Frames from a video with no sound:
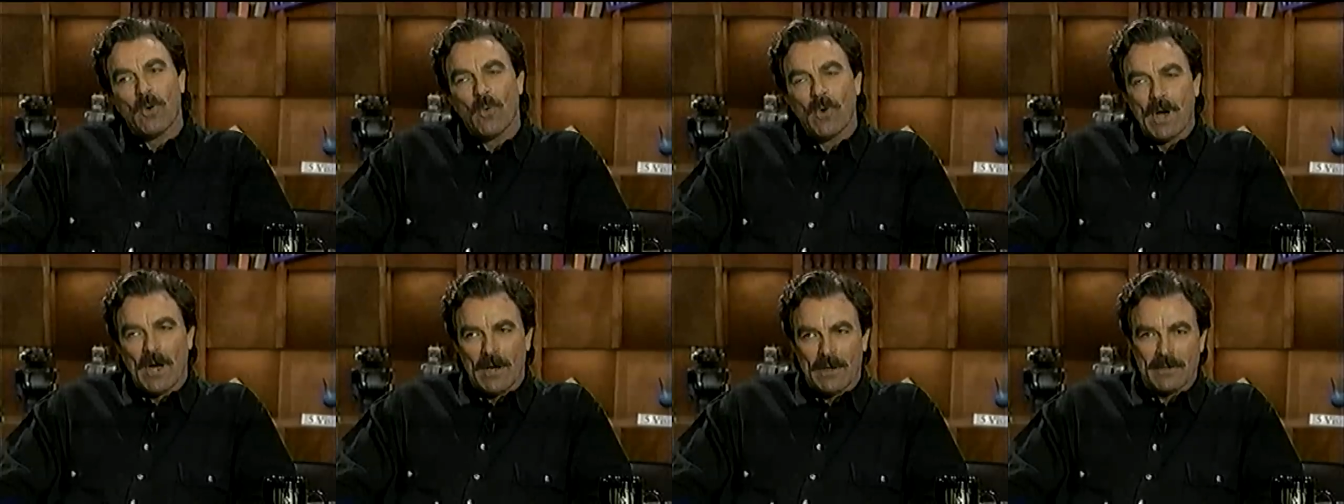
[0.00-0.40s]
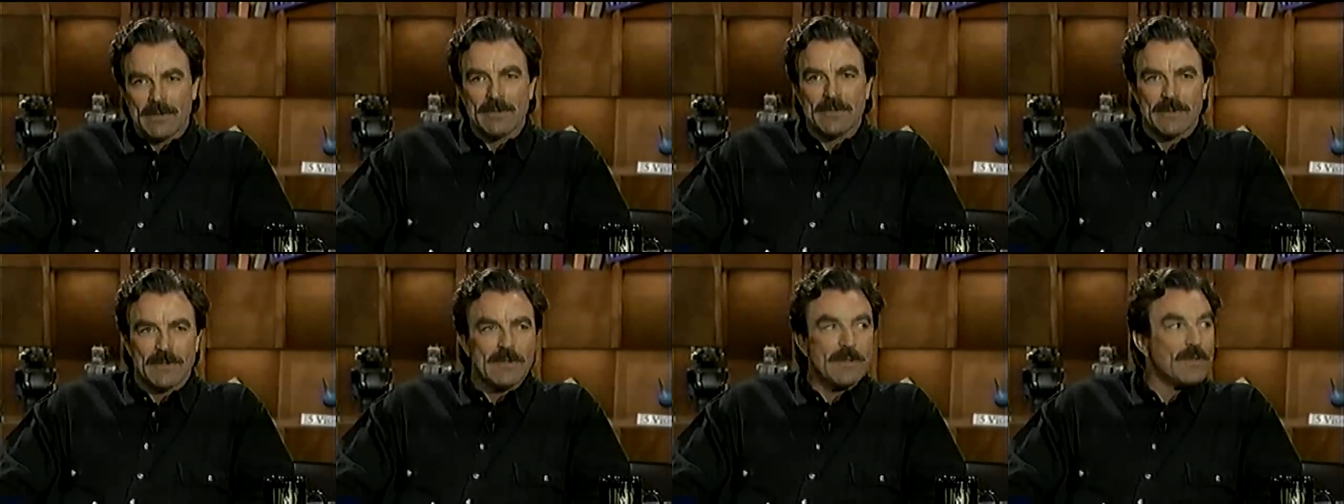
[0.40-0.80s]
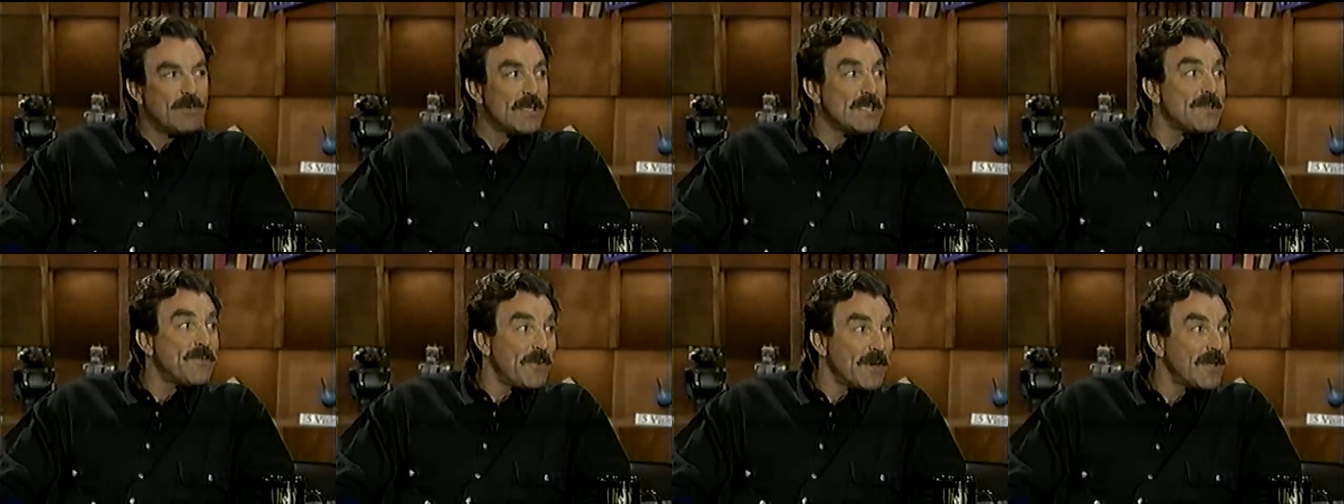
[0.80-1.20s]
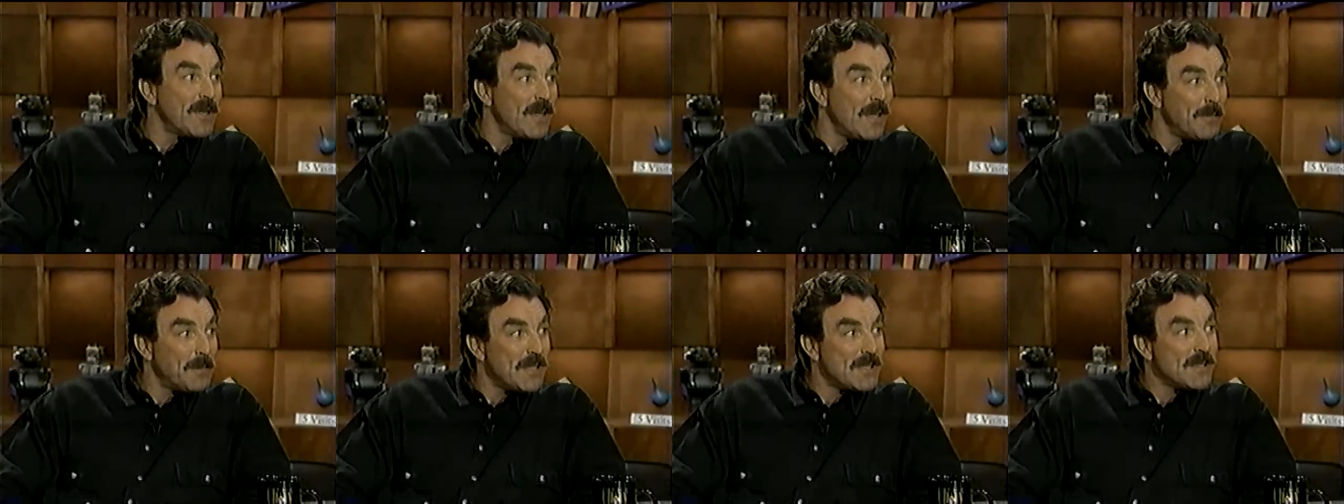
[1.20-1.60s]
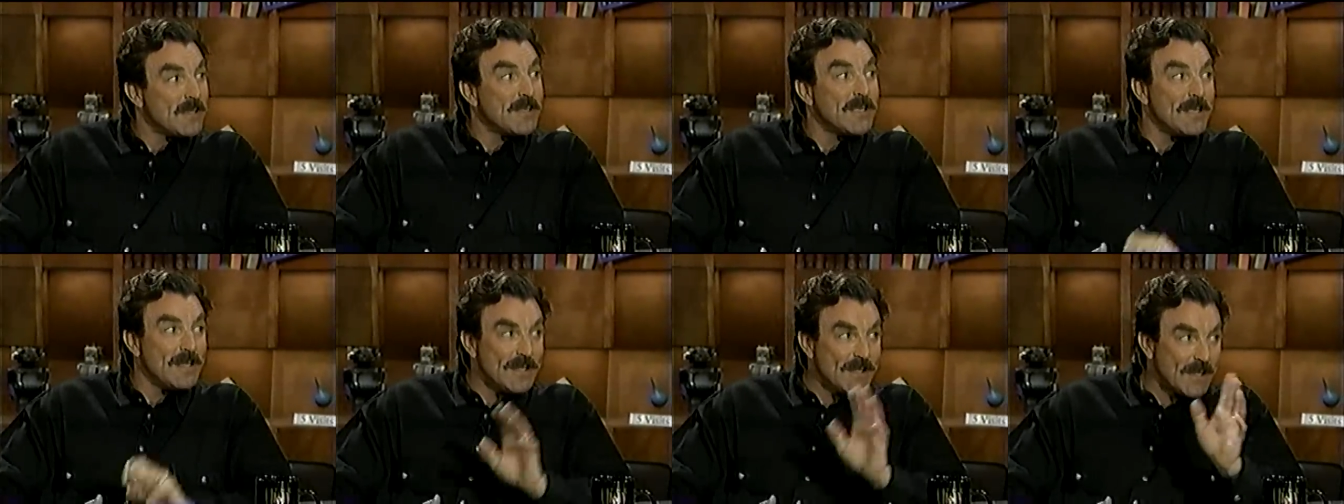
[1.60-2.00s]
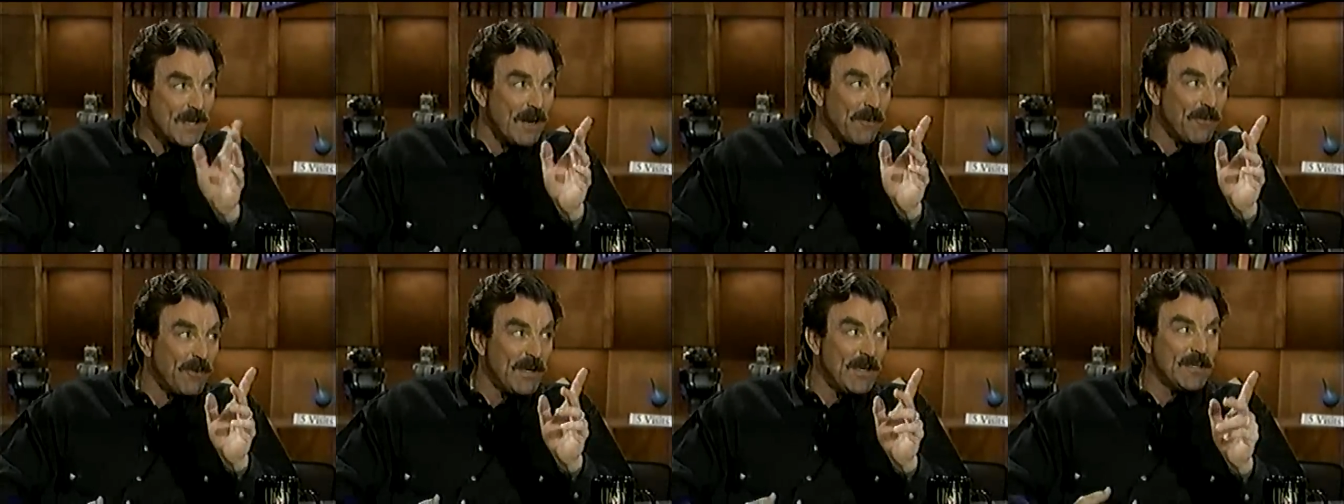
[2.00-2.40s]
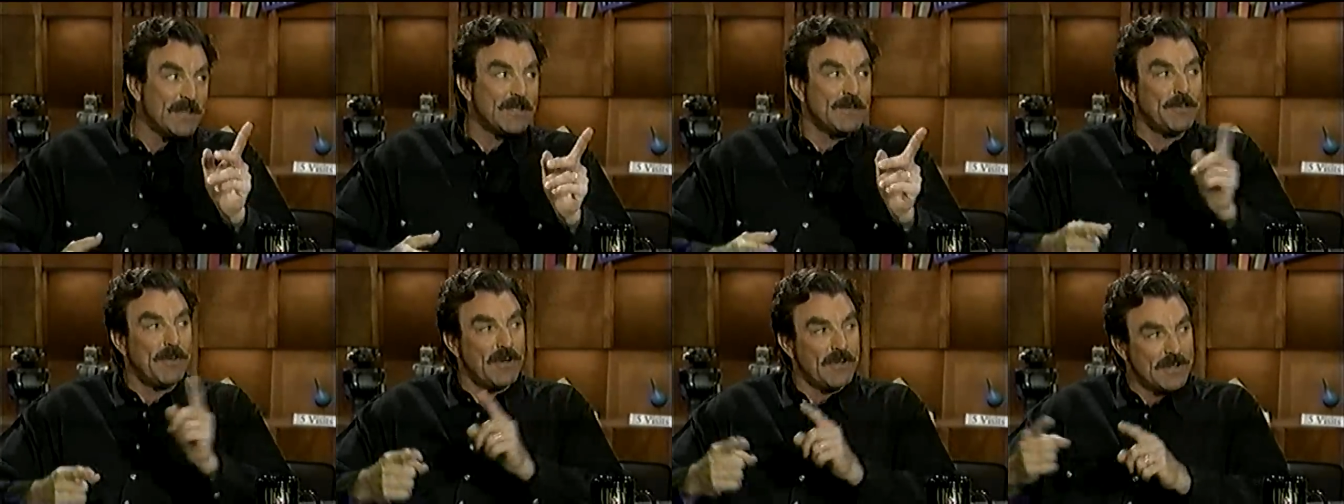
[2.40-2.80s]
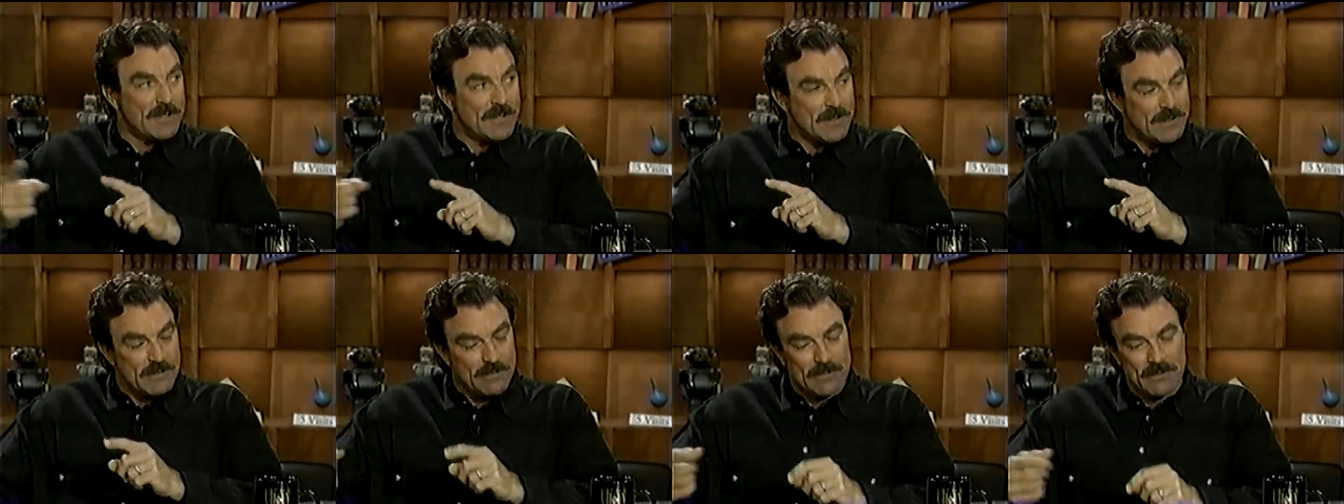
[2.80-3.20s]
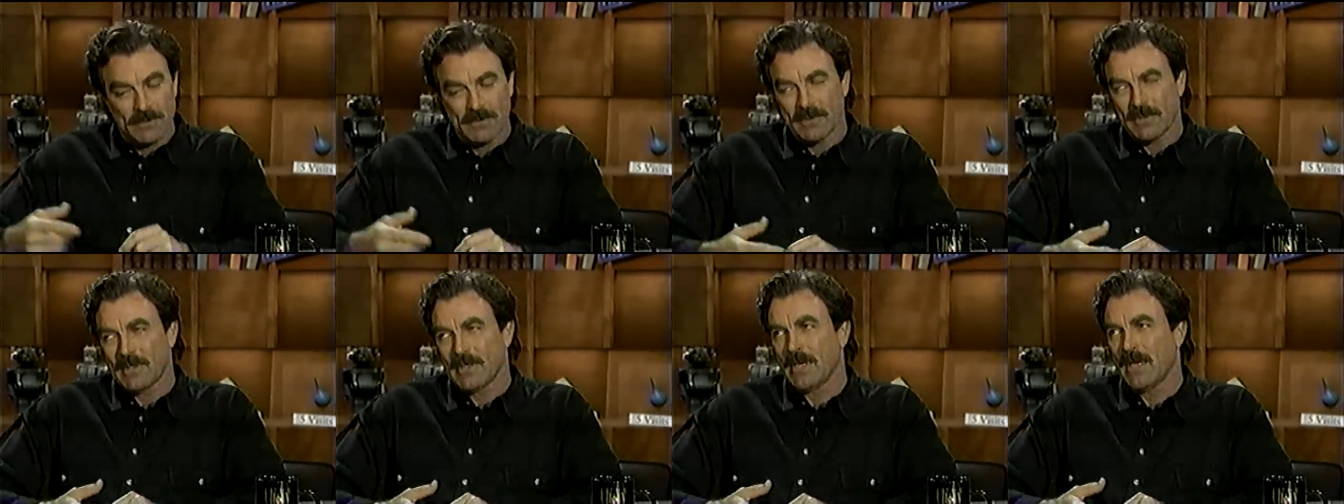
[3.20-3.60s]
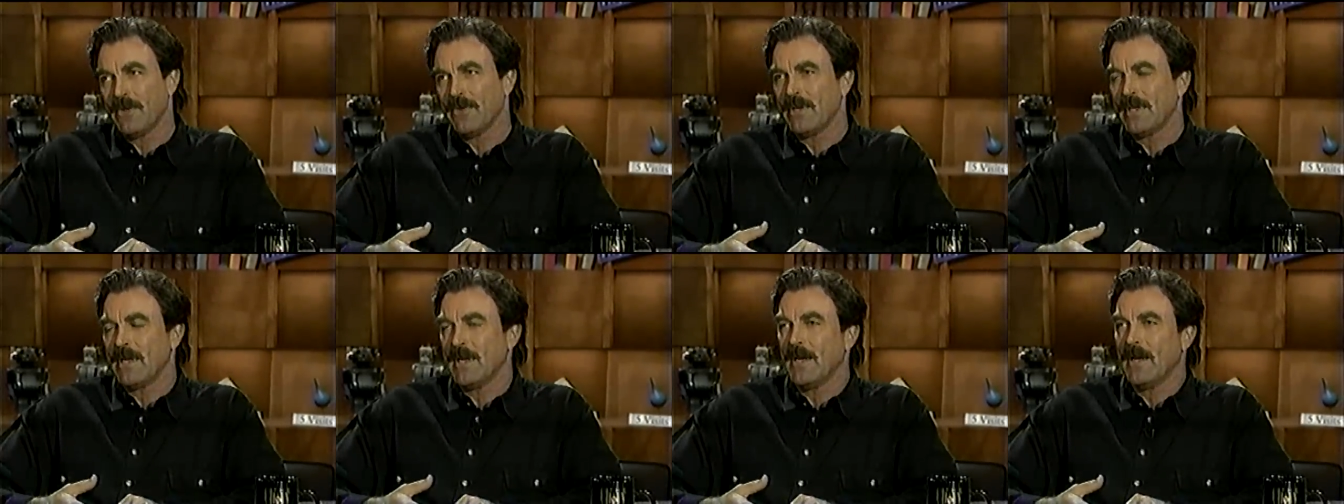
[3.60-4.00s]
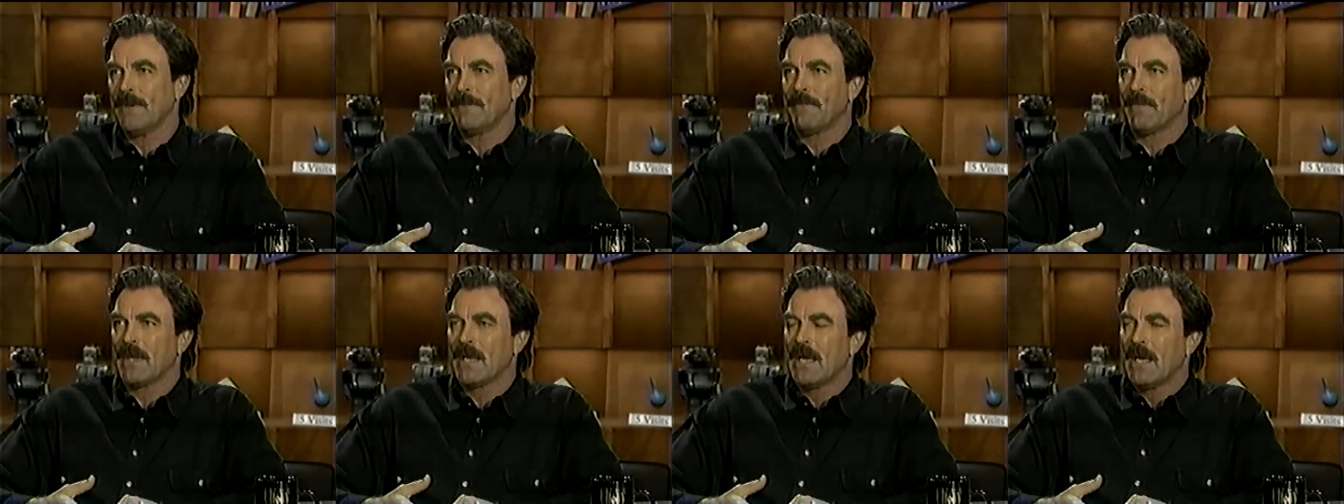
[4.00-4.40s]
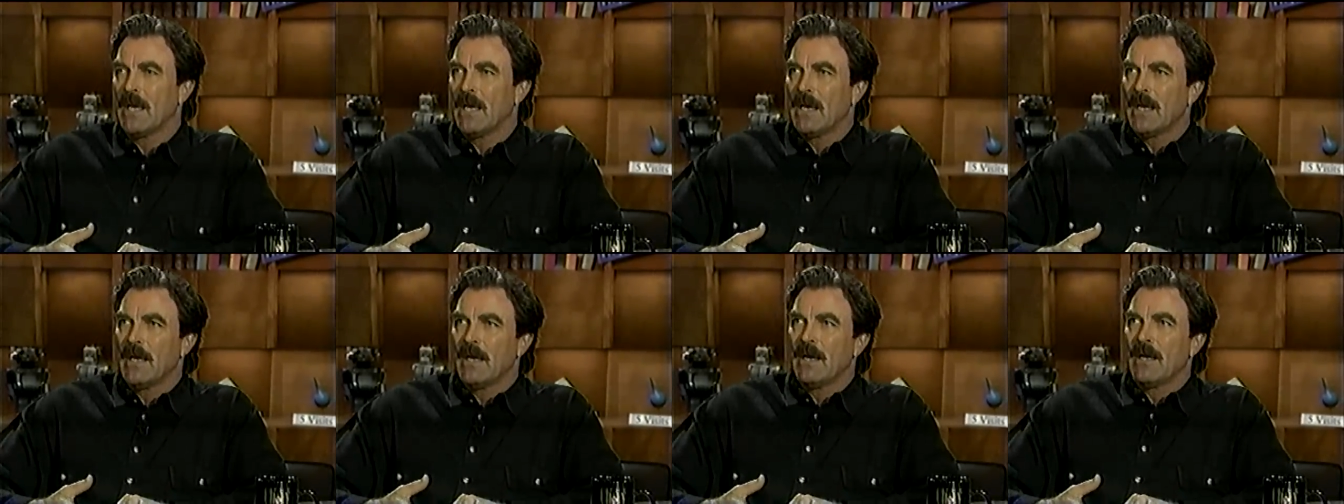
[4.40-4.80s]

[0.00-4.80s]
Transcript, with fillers: well, Christopher Columbus, the Discovery, as opposed to as, as opposed yeah. to the French one.